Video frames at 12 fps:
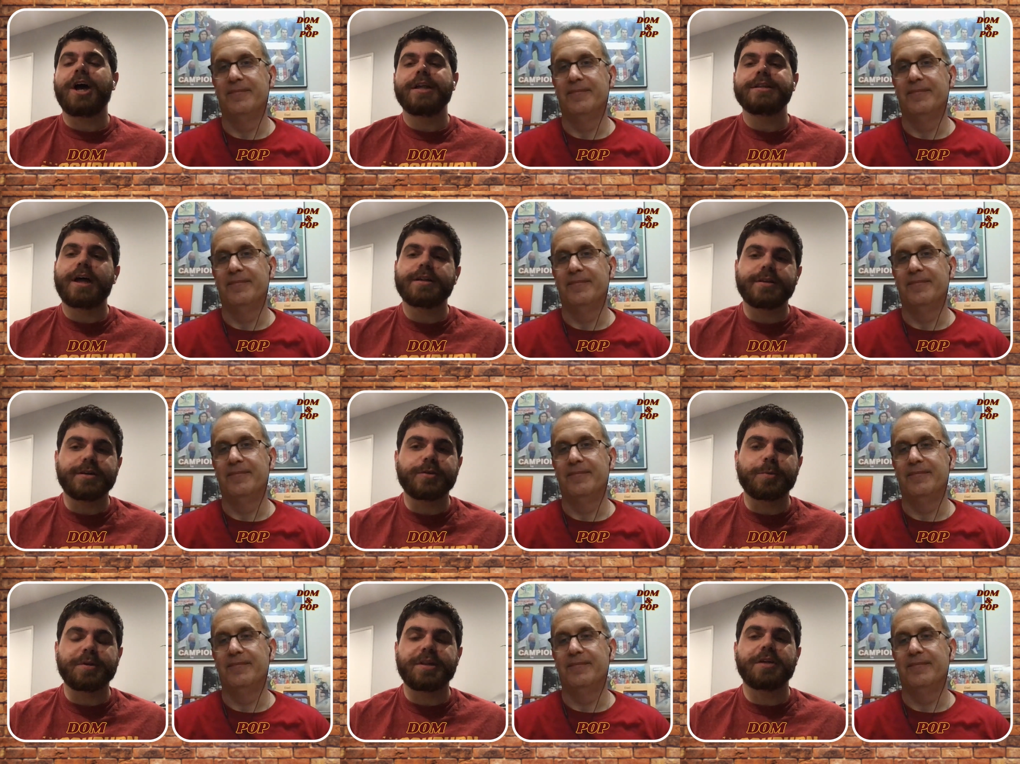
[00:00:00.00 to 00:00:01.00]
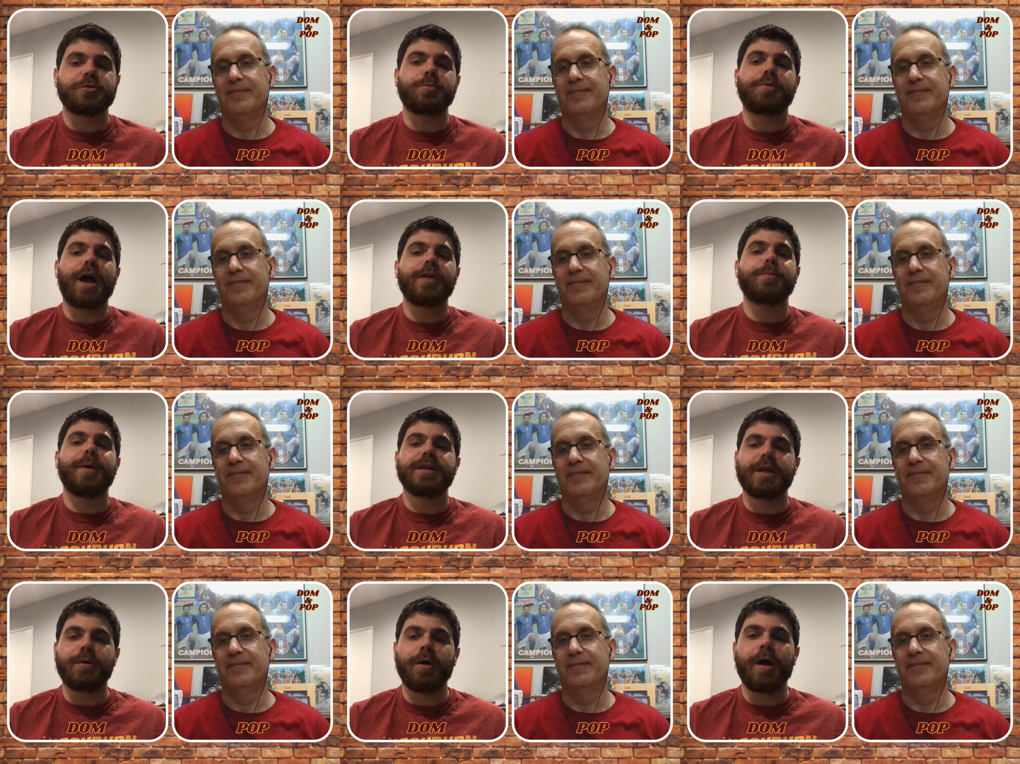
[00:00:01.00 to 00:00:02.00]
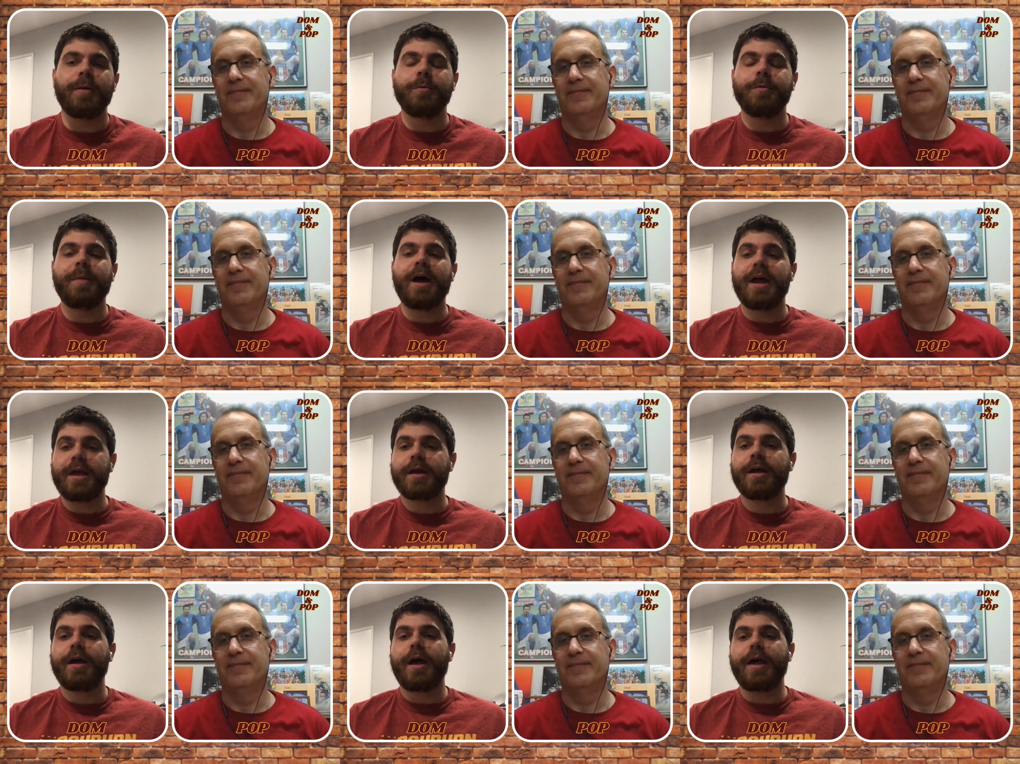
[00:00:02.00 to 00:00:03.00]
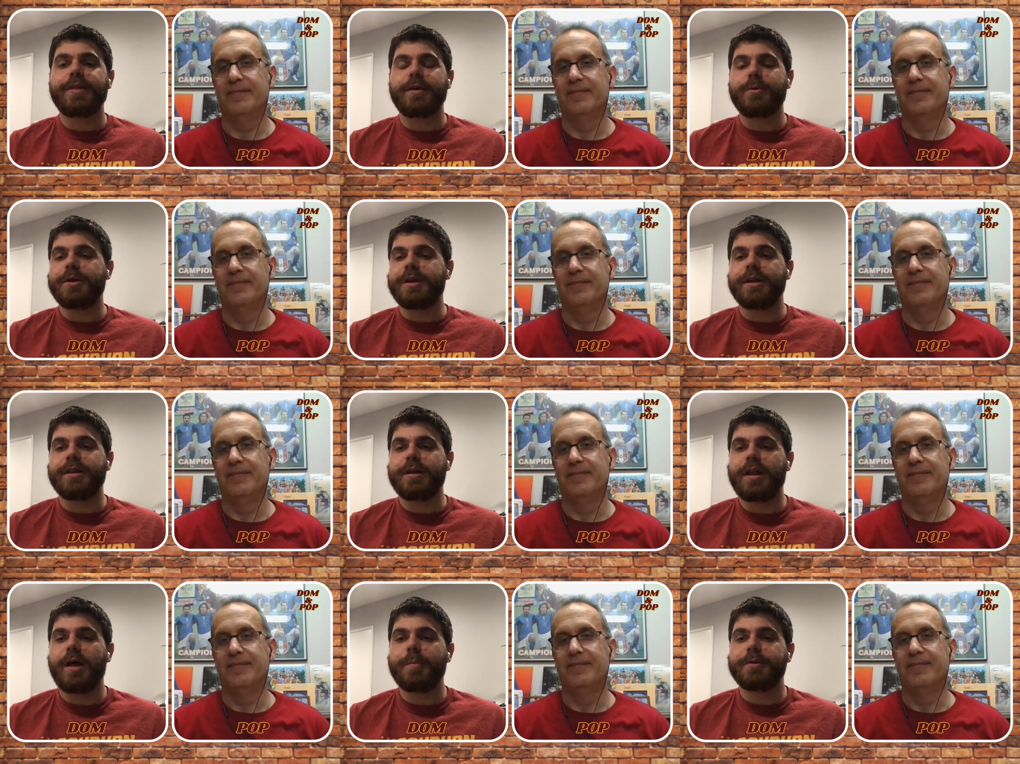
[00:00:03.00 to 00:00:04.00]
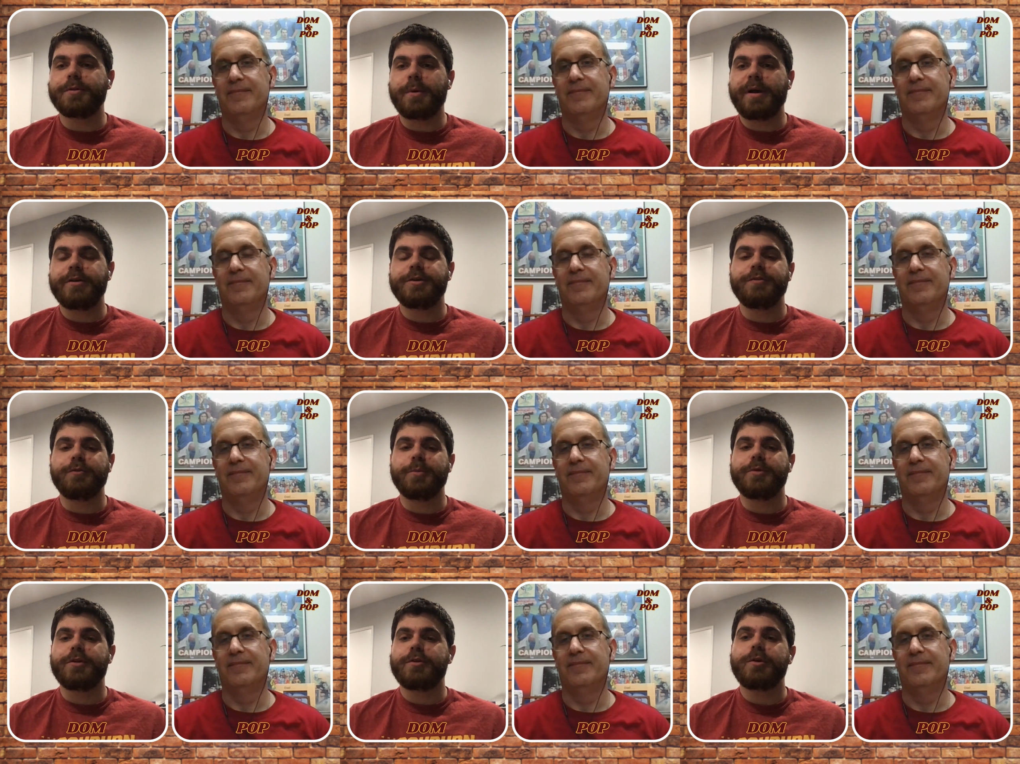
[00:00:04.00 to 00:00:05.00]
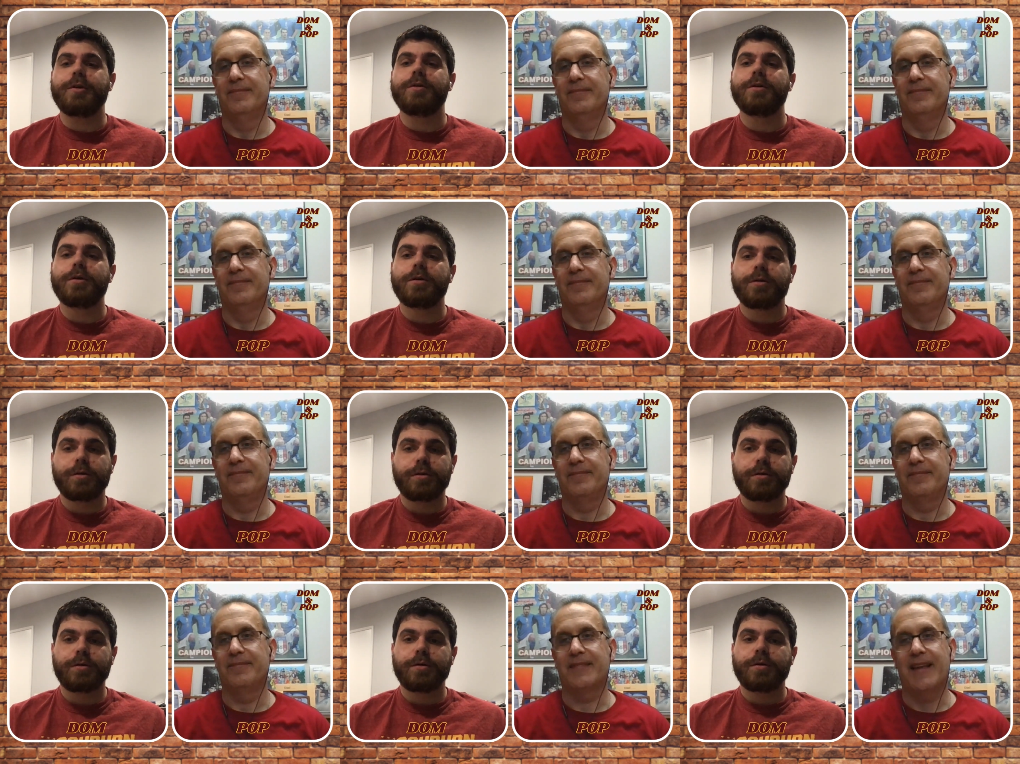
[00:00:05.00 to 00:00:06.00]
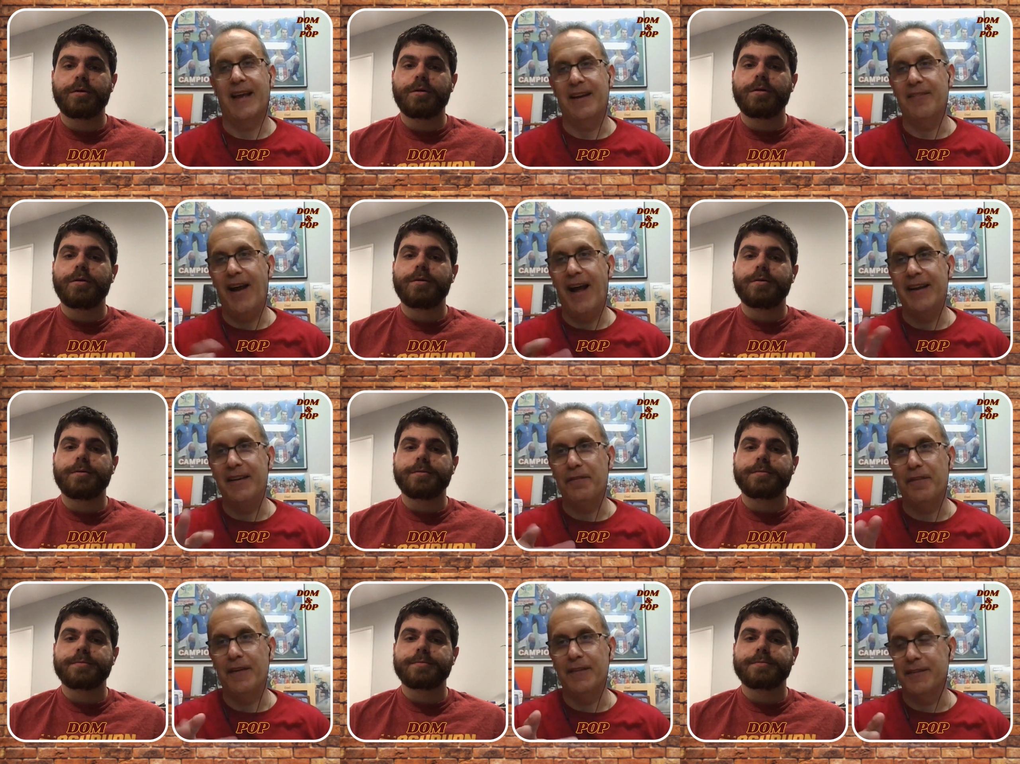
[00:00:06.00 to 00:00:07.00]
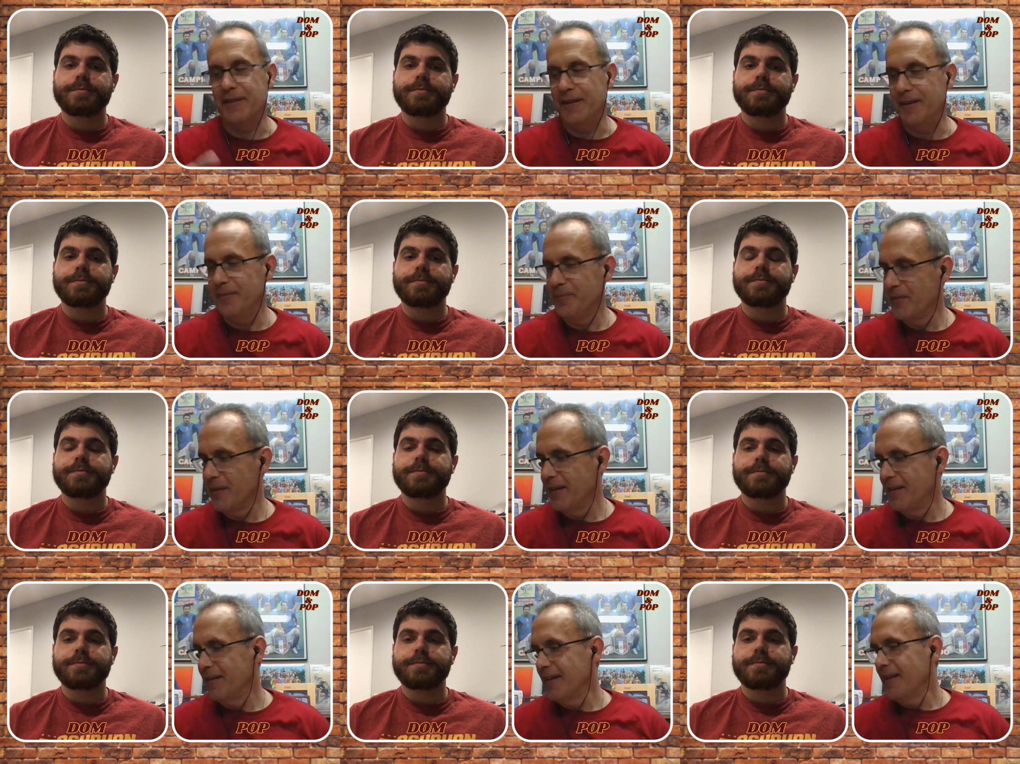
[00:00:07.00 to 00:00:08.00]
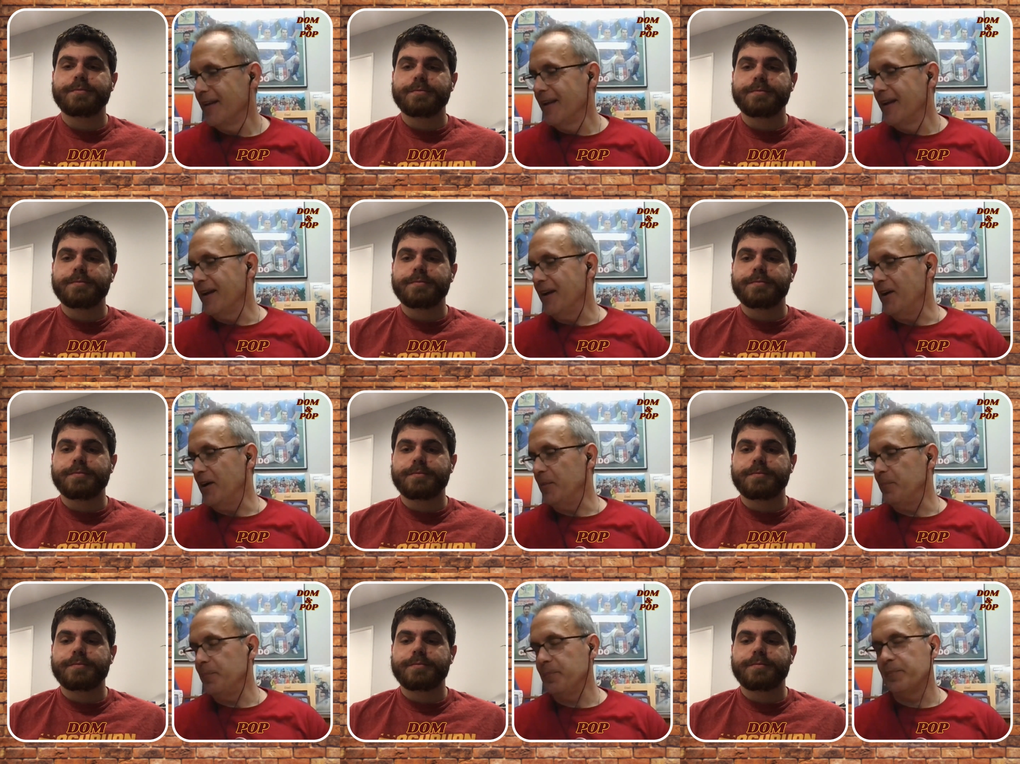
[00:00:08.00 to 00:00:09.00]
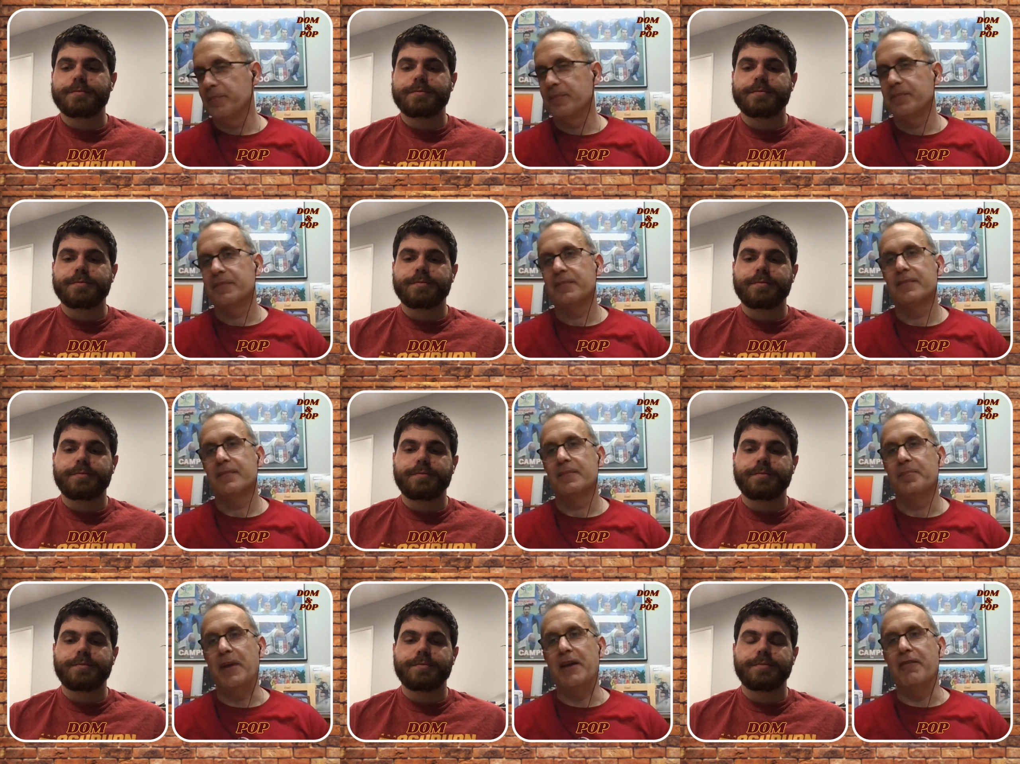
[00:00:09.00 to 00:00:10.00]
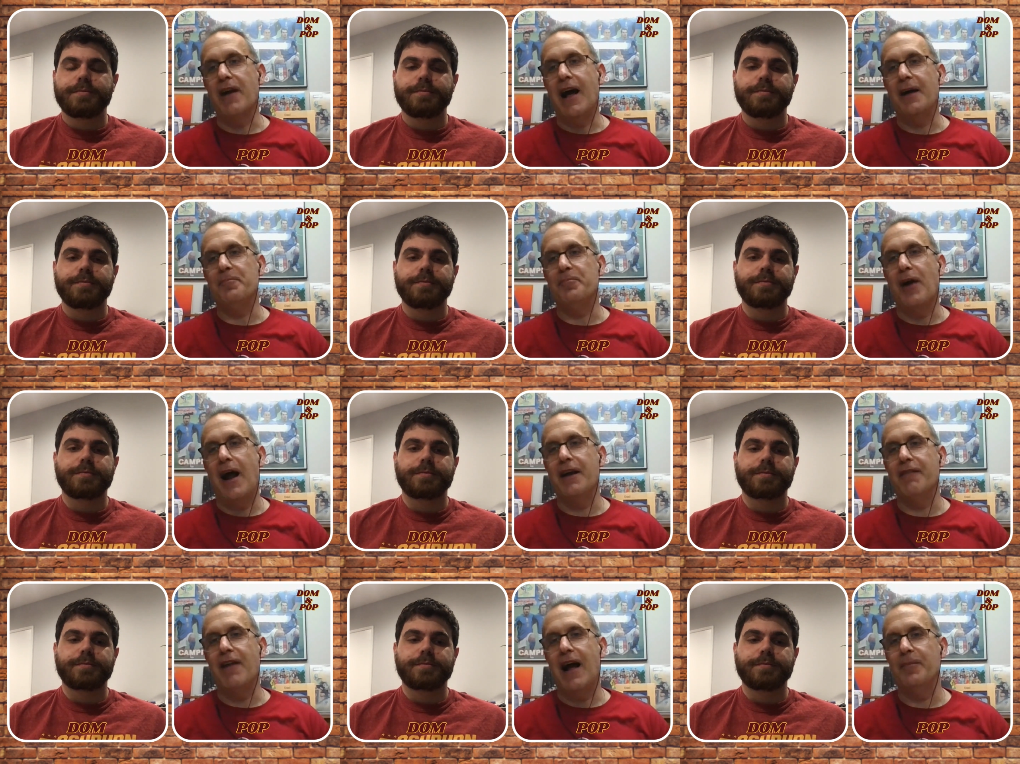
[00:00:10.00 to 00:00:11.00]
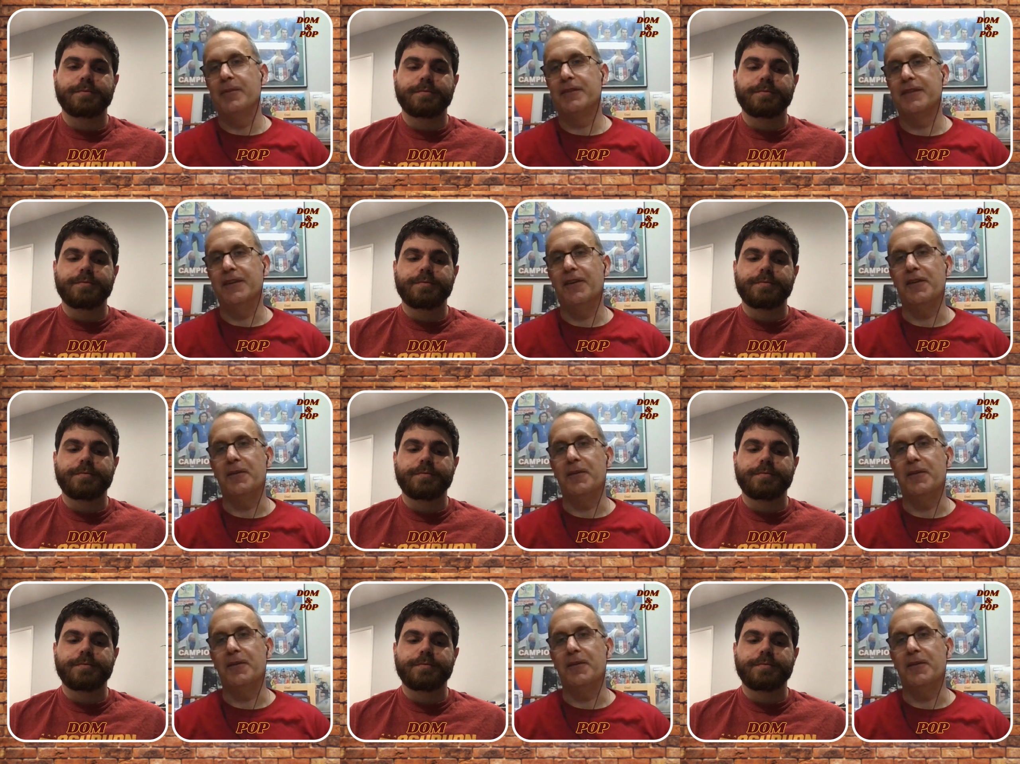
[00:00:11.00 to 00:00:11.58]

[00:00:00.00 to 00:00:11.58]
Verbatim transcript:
Speaker 1: Dotson is a potential prospect I, I would buy. I think we need a little help at the wide receiver position.
Speaker 2: Kind of riding the fence there. Um, B-Rob, Brian Robinson, are you